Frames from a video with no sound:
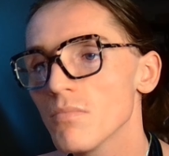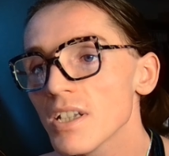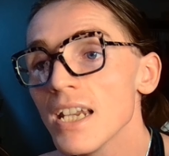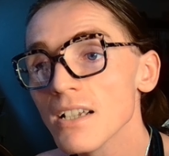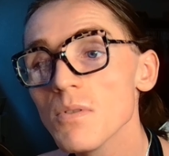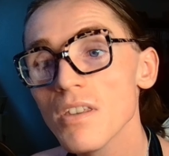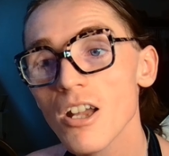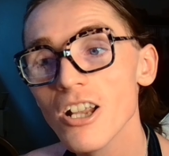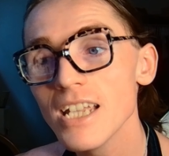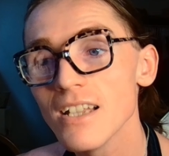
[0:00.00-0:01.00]
connect with
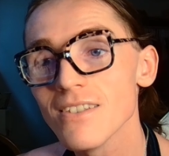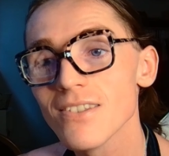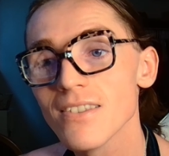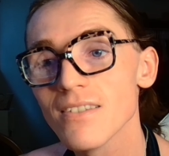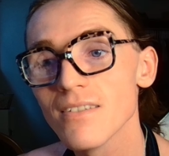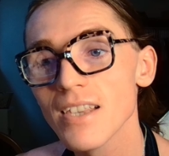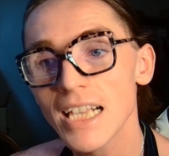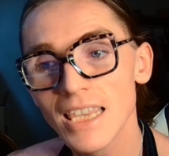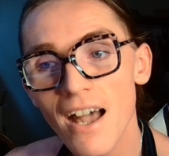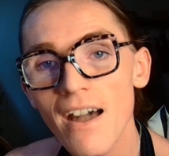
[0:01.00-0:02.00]
an audience,
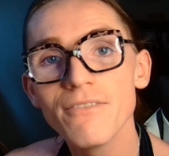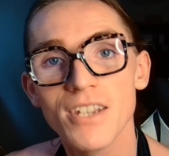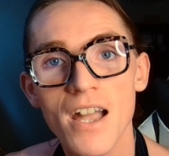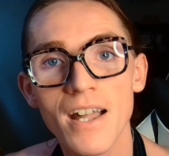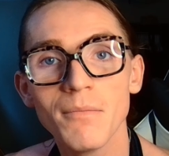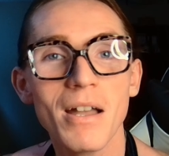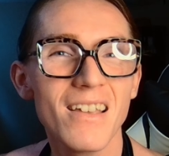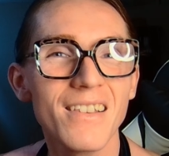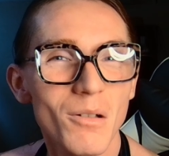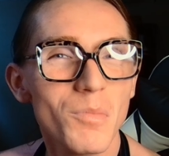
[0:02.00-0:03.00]
like live time. I
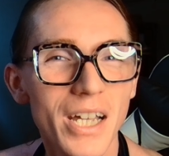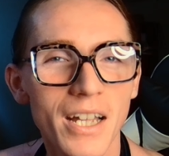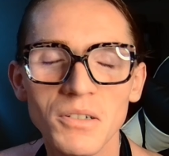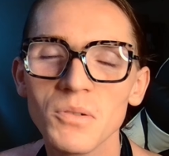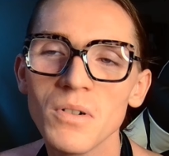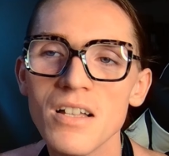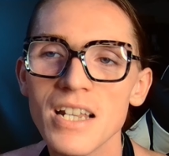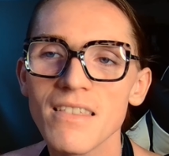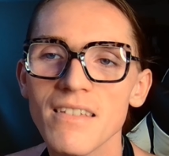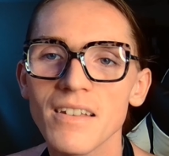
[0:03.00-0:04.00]
think that would be kind of cool,
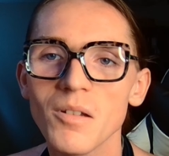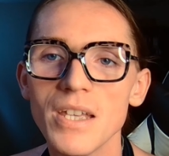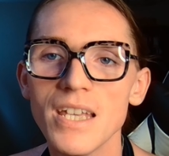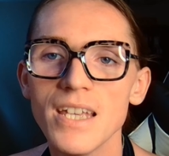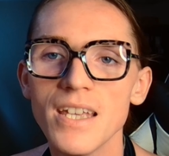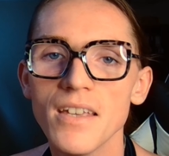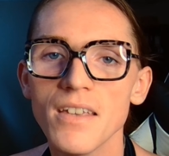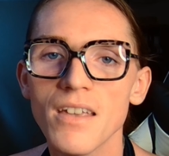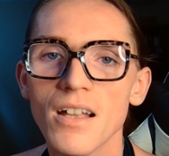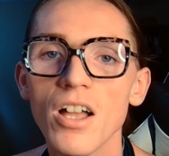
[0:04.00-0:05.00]
and I think it'd be
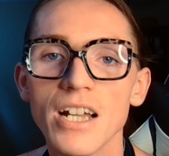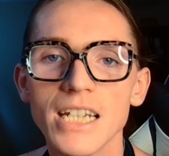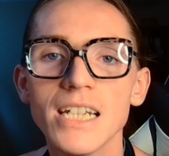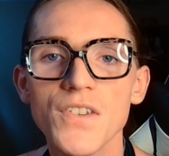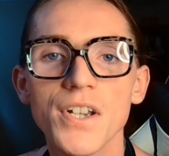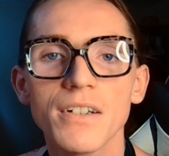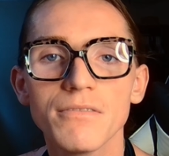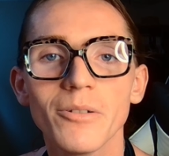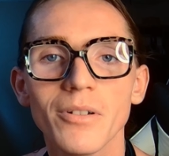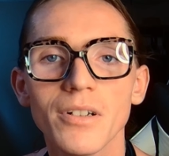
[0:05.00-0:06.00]
a lot easier
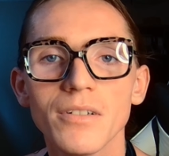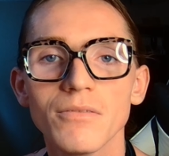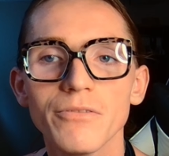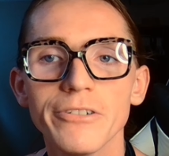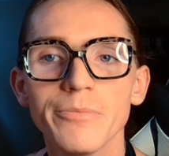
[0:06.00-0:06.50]
for